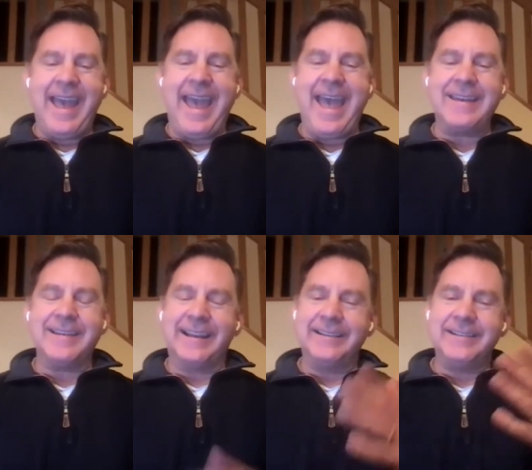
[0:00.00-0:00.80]
And
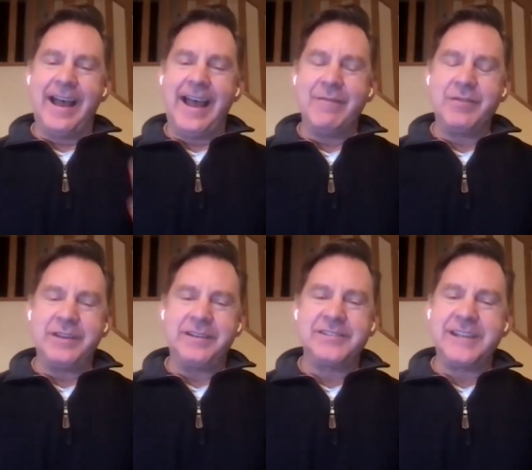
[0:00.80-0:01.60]
I, I, have
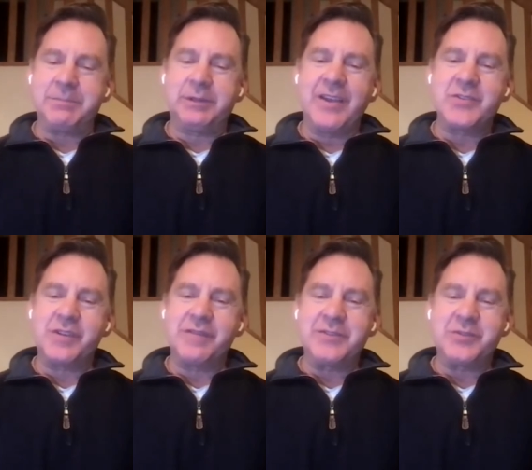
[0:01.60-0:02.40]
the distinct
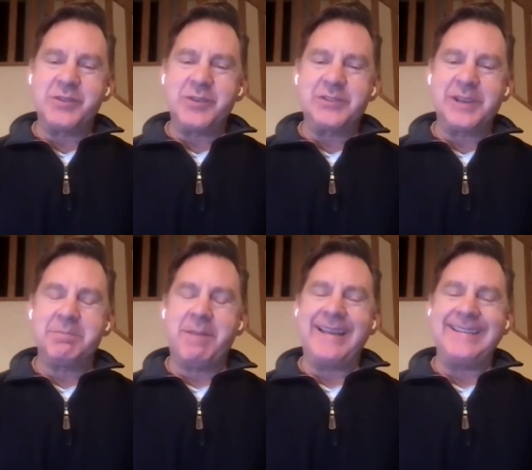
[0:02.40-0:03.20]
pleasure of
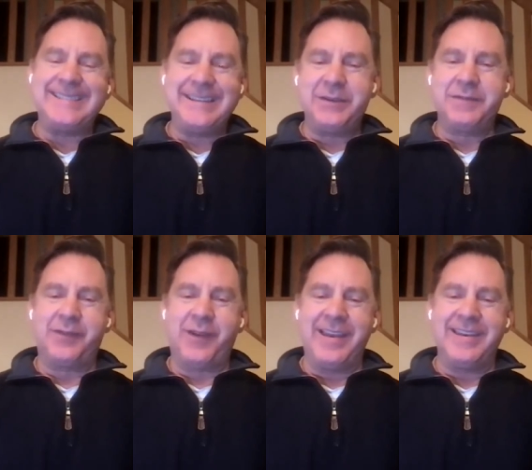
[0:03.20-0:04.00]
introducing my dear
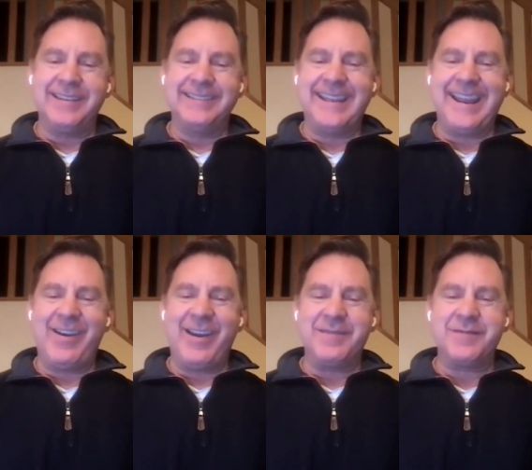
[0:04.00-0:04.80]
friend,
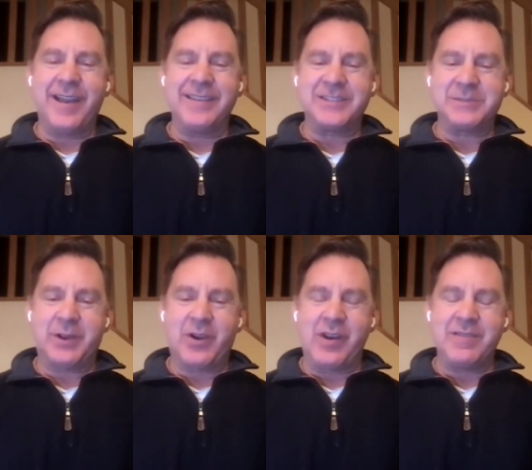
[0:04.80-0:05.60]
Karen Frances
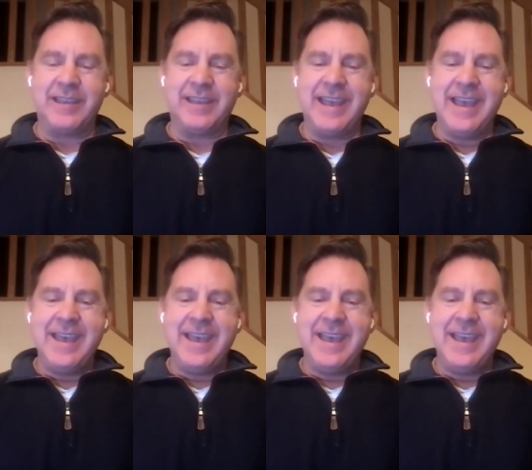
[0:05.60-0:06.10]
McCarthy.